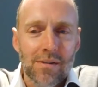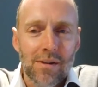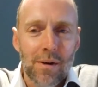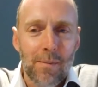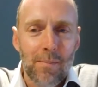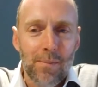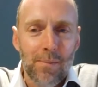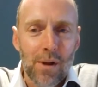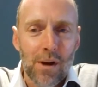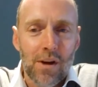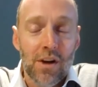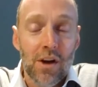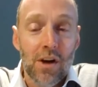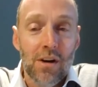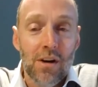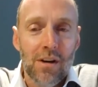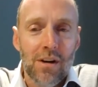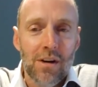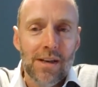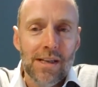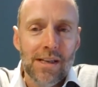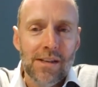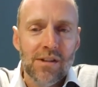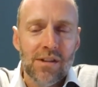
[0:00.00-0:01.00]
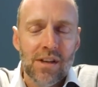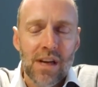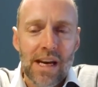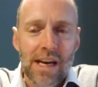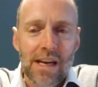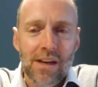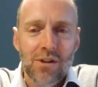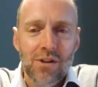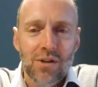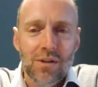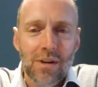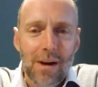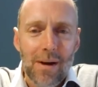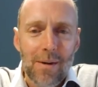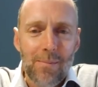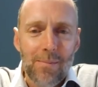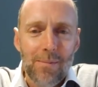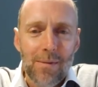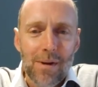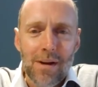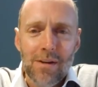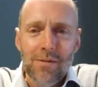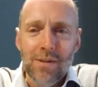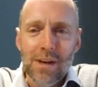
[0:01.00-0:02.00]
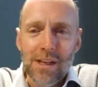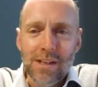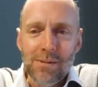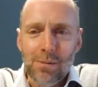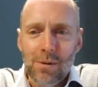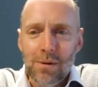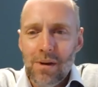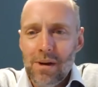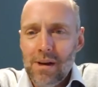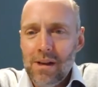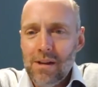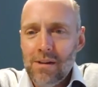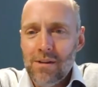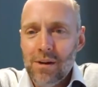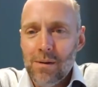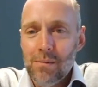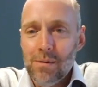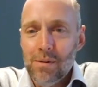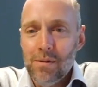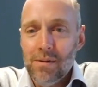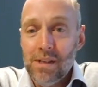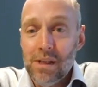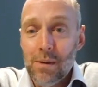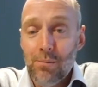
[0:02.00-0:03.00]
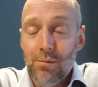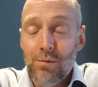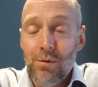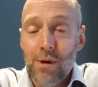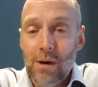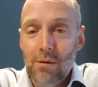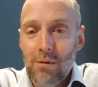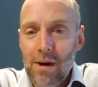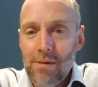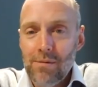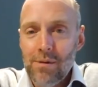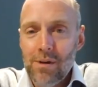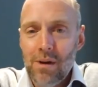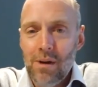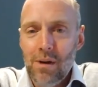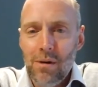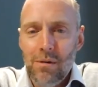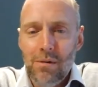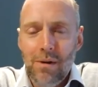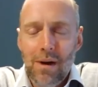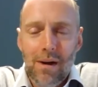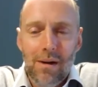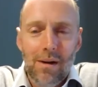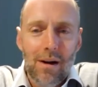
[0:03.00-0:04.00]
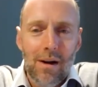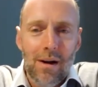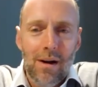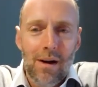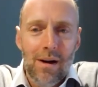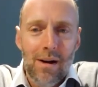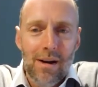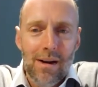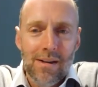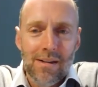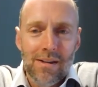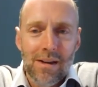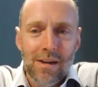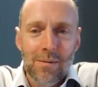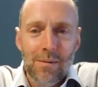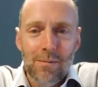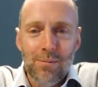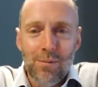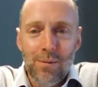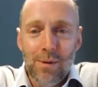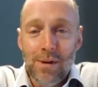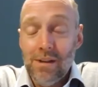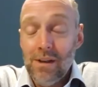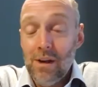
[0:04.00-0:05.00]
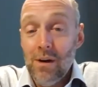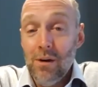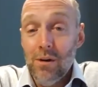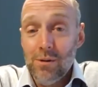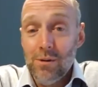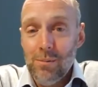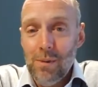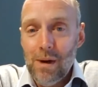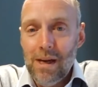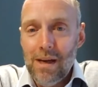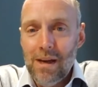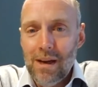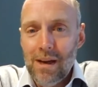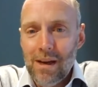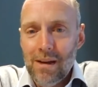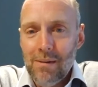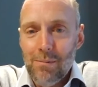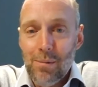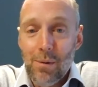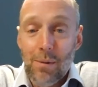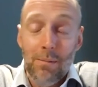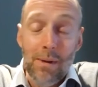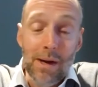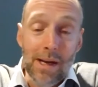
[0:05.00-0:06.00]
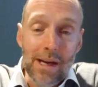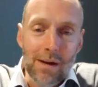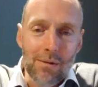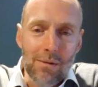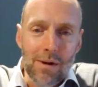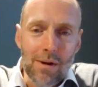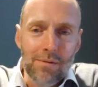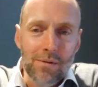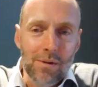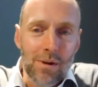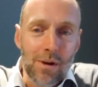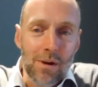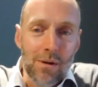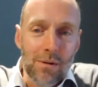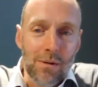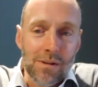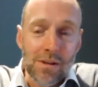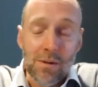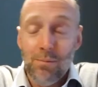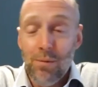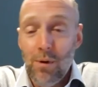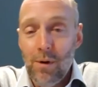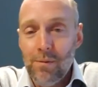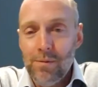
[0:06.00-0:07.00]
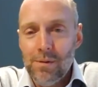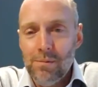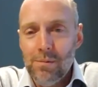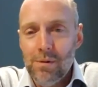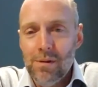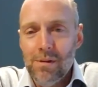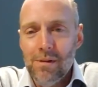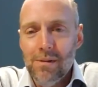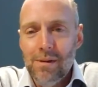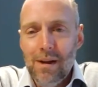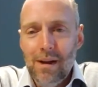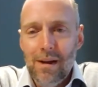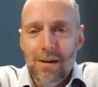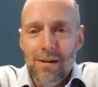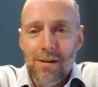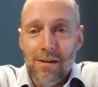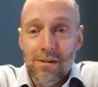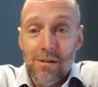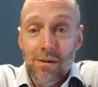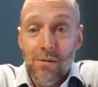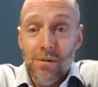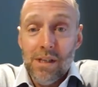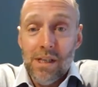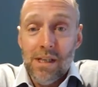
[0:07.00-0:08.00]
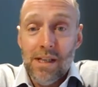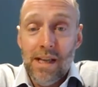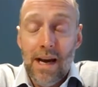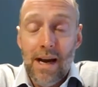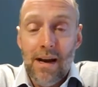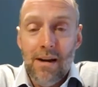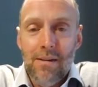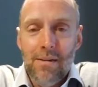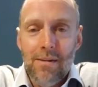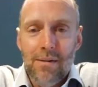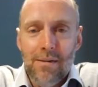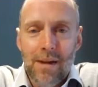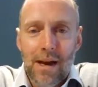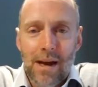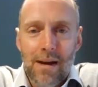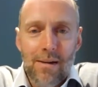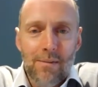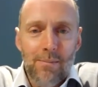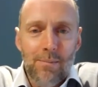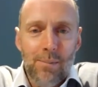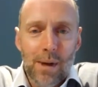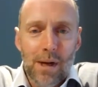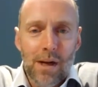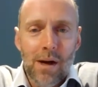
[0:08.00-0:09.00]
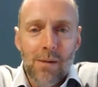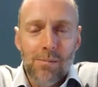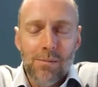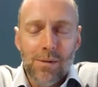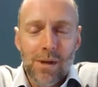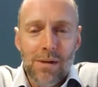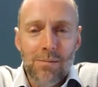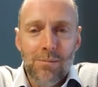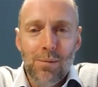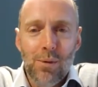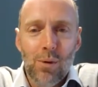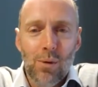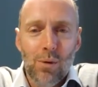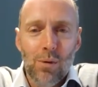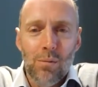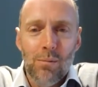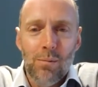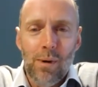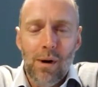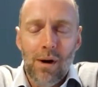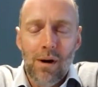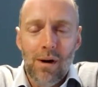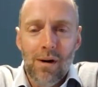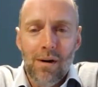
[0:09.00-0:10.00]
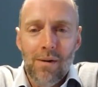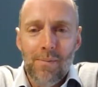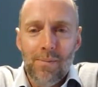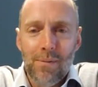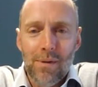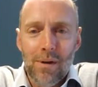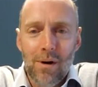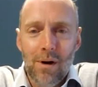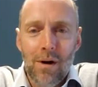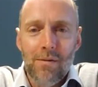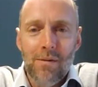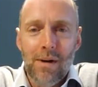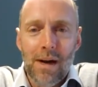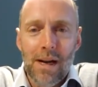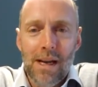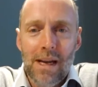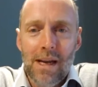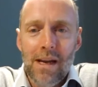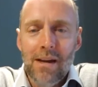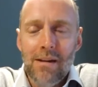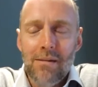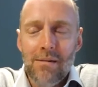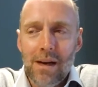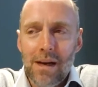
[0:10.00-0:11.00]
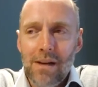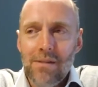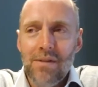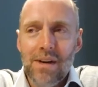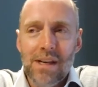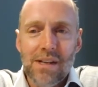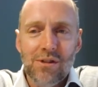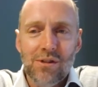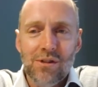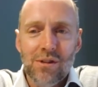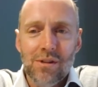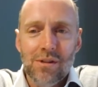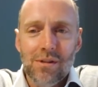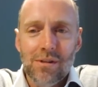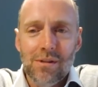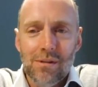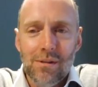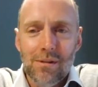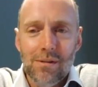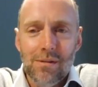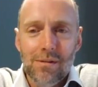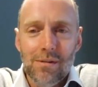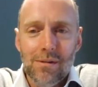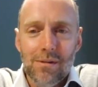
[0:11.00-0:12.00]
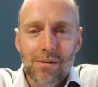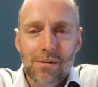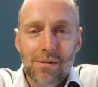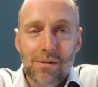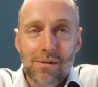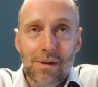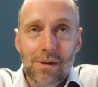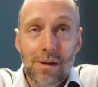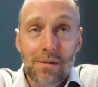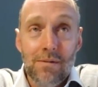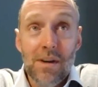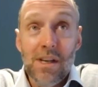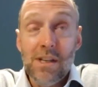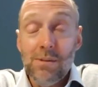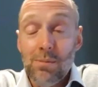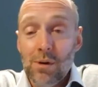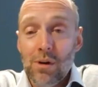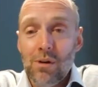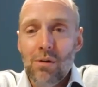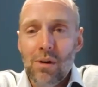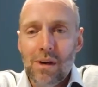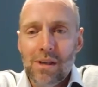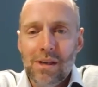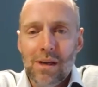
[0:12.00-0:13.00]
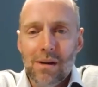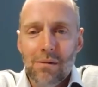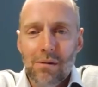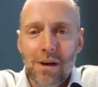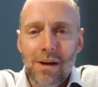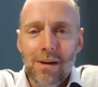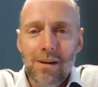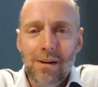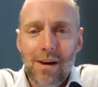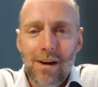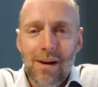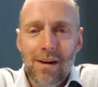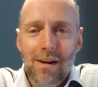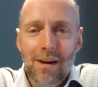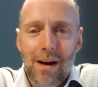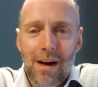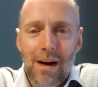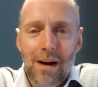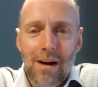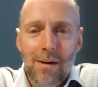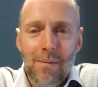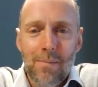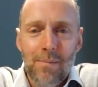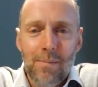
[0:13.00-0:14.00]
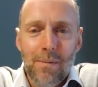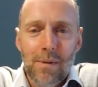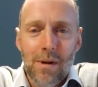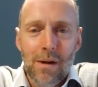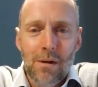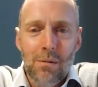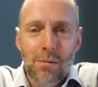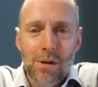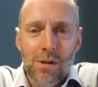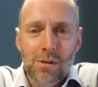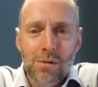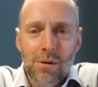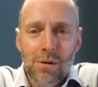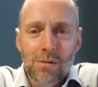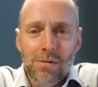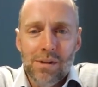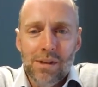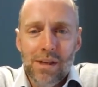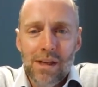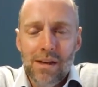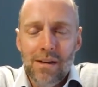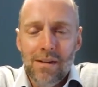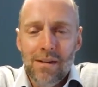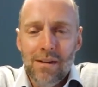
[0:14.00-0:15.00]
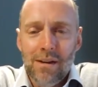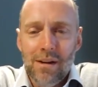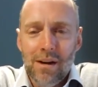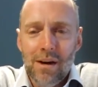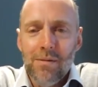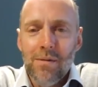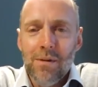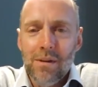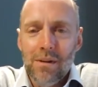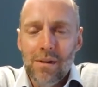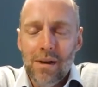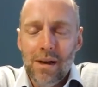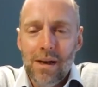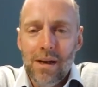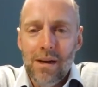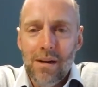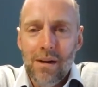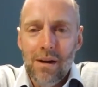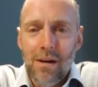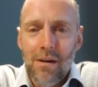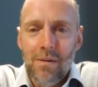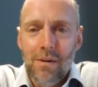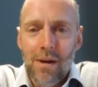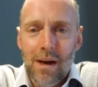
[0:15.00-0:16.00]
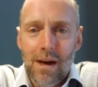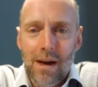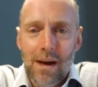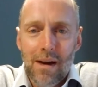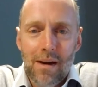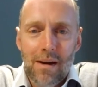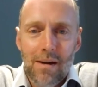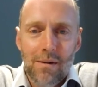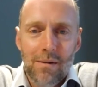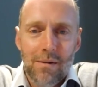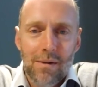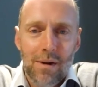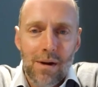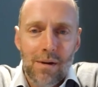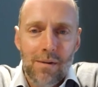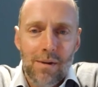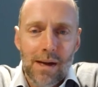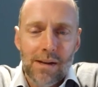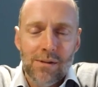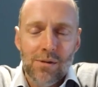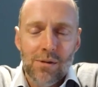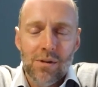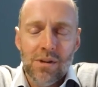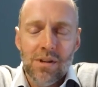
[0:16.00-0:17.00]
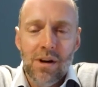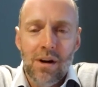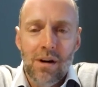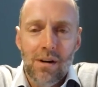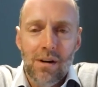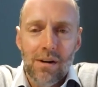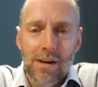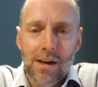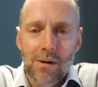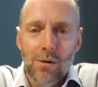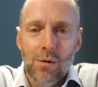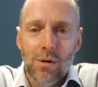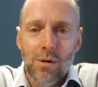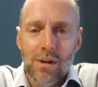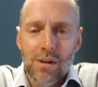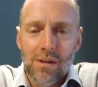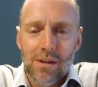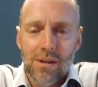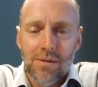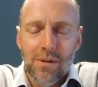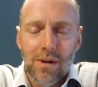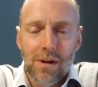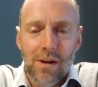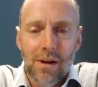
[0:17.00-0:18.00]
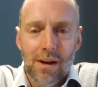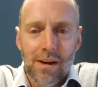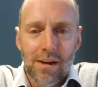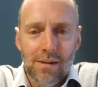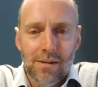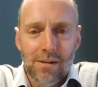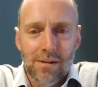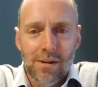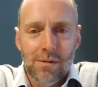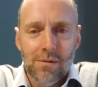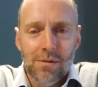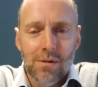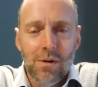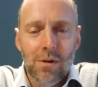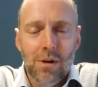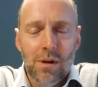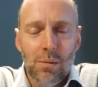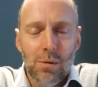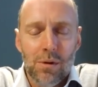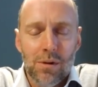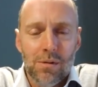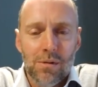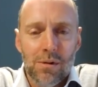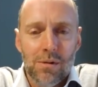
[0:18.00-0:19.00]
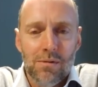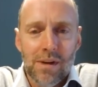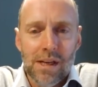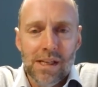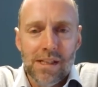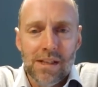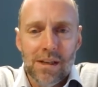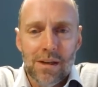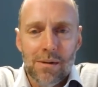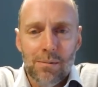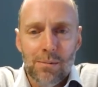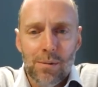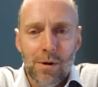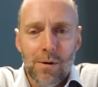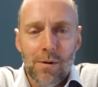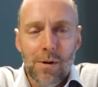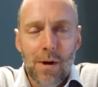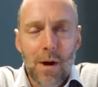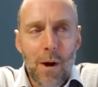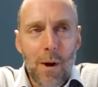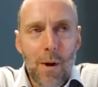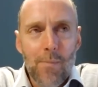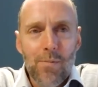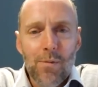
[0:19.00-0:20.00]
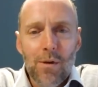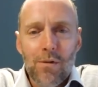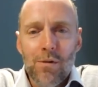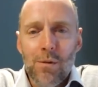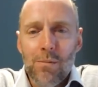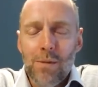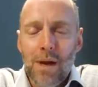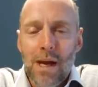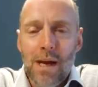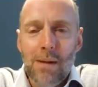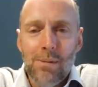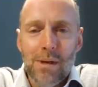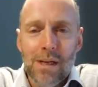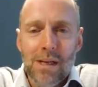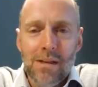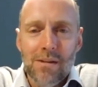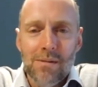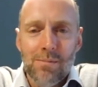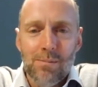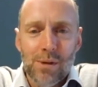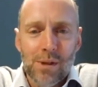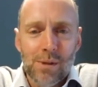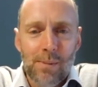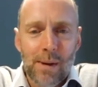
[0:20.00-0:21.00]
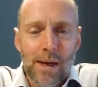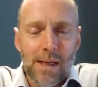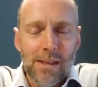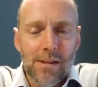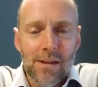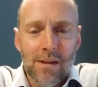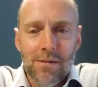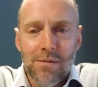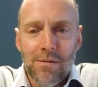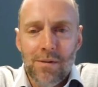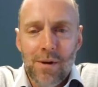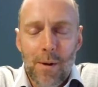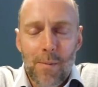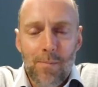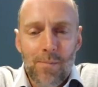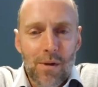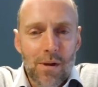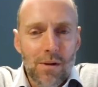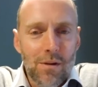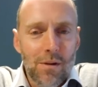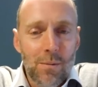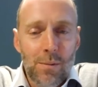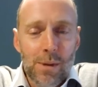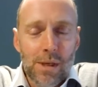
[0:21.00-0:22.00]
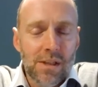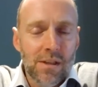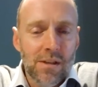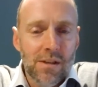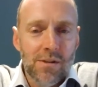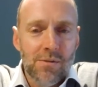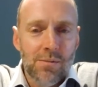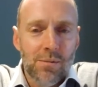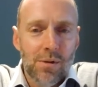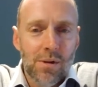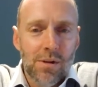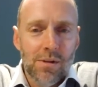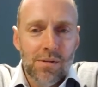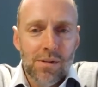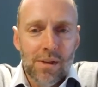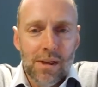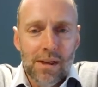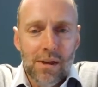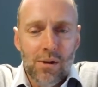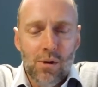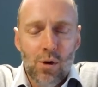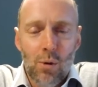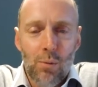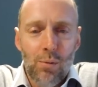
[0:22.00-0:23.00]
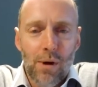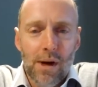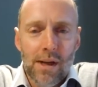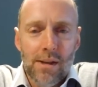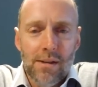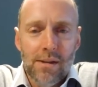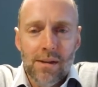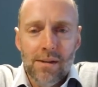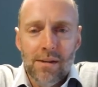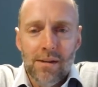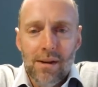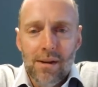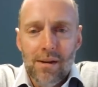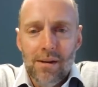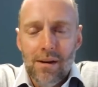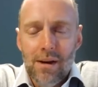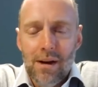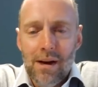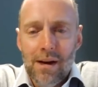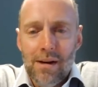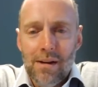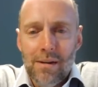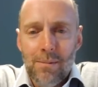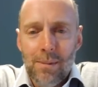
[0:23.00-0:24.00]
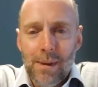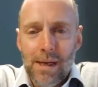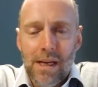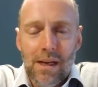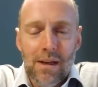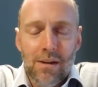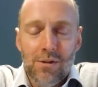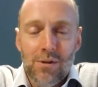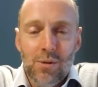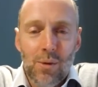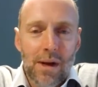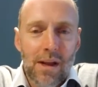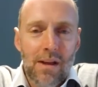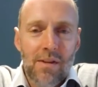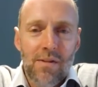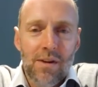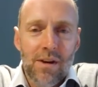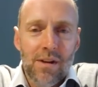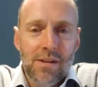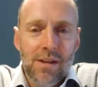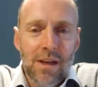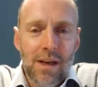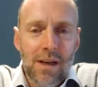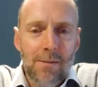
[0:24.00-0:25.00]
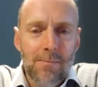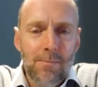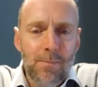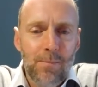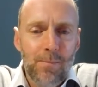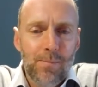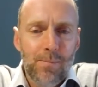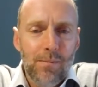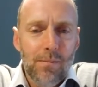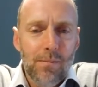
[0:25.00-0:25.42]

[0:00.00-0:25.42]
a, an early stage investment in terms of, is it pre-revenue, uh, is it is it loss making but making revenue, is it profitable? Because obviously that that becomes an important part of any investor's investment criteria, um, you know, which will obviously govern the you know their you know their sort of target audience, if you like, in terms of who they want to invest in. But from Neighbourly's perspective, the business was incorporated at the beginning of twenty thirteen.